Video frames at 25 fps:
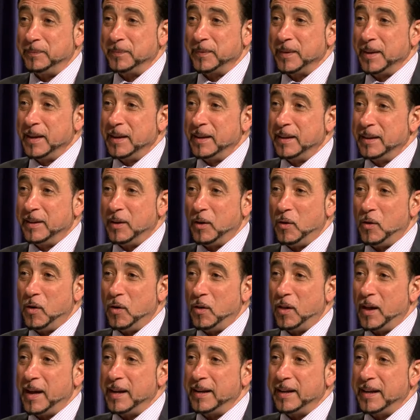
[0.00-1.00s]
Mm -hmm. The
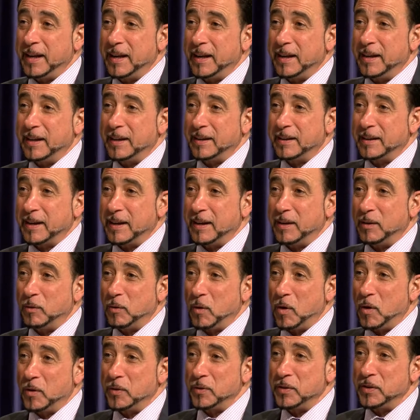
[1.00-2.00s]
whole idea that uh,
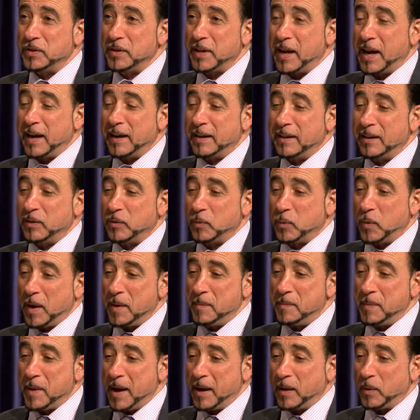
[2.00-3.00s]
Rotary started this way
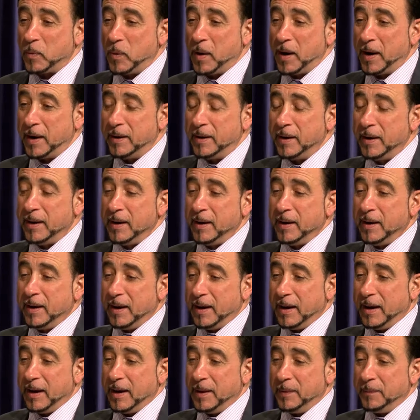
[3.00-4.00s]
back when,
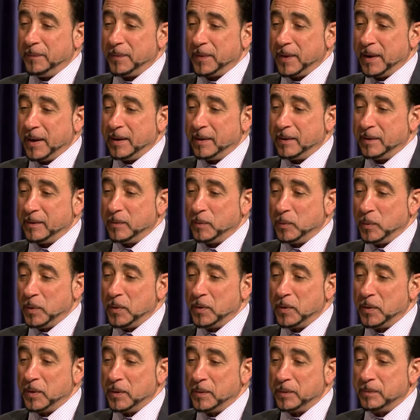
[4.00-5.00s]
um, and we
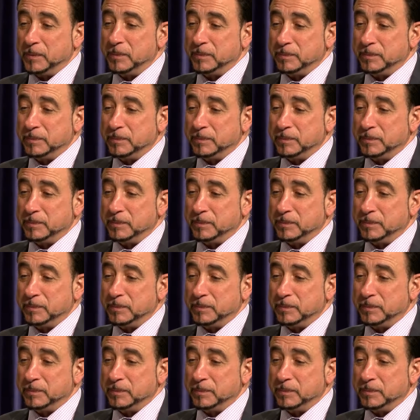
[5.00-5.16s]
were